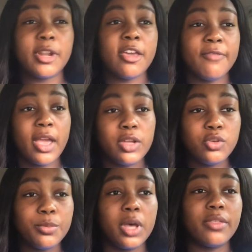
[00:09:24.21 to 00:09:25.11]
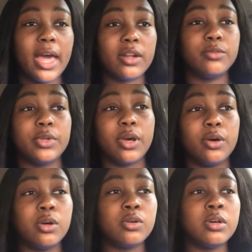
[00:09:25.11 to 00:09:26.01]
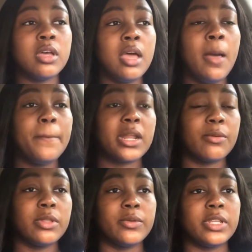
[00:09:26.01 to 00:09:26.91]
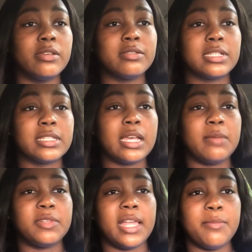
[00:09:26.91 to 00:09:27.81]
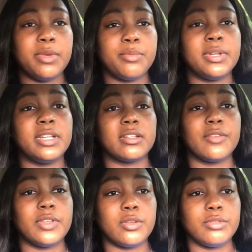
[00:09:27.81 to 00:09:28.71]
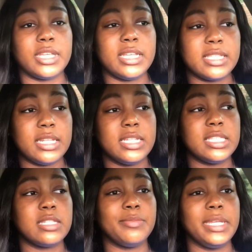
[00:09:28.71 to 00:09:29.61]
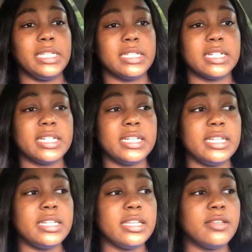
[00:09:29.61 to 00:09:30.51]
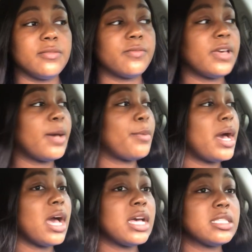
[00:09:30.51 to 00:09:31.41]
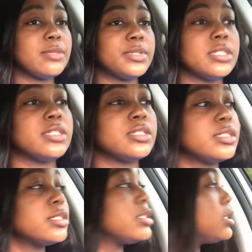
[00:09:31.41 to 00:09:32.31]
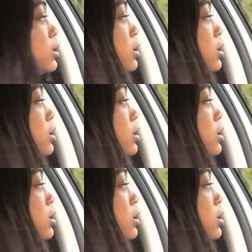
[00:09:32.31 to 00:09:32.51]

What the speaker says: Now, if I can do both, I don't know. But I really want to use this time to like be productive and do things that needs to be done, if possible.